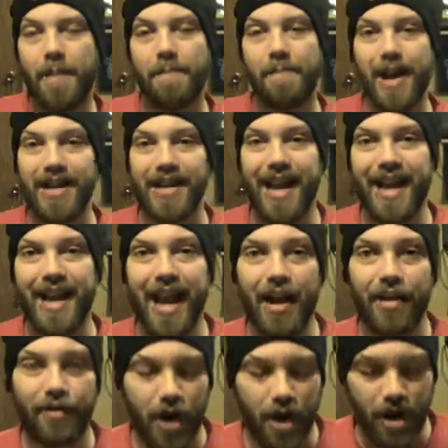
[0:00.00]
Monday
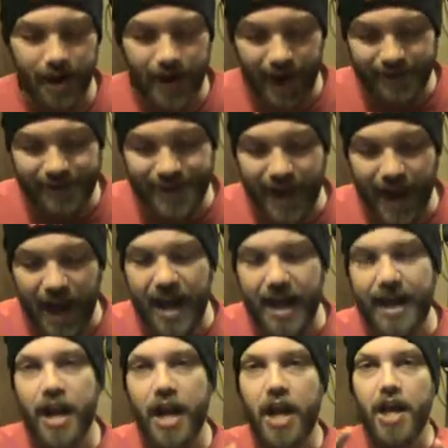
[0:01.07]
Night Raw. Now, tonight